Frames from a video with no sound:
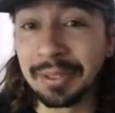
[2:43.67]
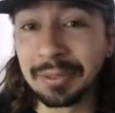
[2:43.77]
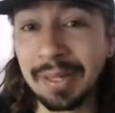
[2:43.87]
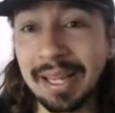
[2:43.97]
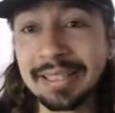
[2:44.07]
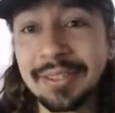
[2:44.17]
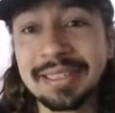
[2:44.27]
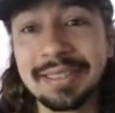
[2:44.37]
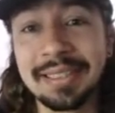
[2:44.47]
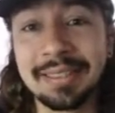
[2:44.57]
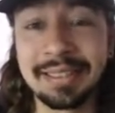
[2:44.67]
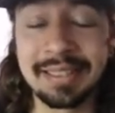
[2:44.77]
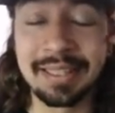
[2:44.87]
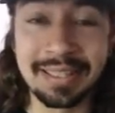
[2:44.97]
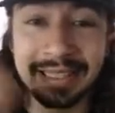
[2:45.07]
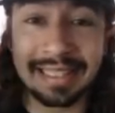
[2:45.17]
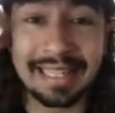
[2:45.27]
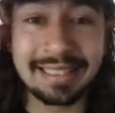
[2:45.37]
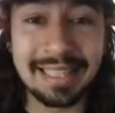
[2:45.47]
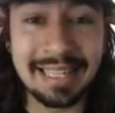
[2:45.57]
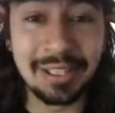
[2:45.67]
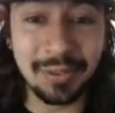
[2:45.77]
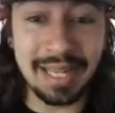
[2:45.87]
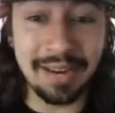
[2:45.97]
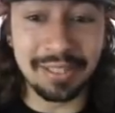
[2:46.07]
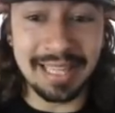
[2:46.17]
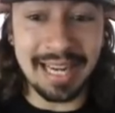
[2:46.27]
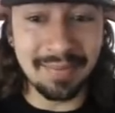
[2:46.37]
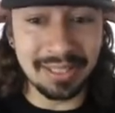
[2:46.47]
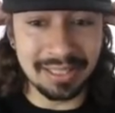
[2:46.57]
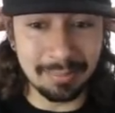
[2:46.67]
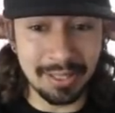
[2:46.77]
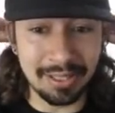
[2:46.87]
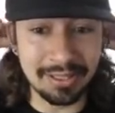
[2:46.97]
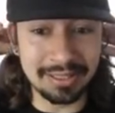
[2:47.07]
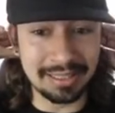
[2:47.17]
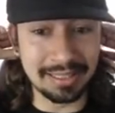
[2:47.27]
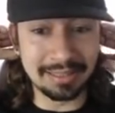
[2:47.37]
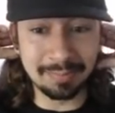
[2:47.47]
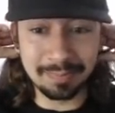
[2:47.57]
playing. He got he gets an injury every game, doesn't he? By the looks of things,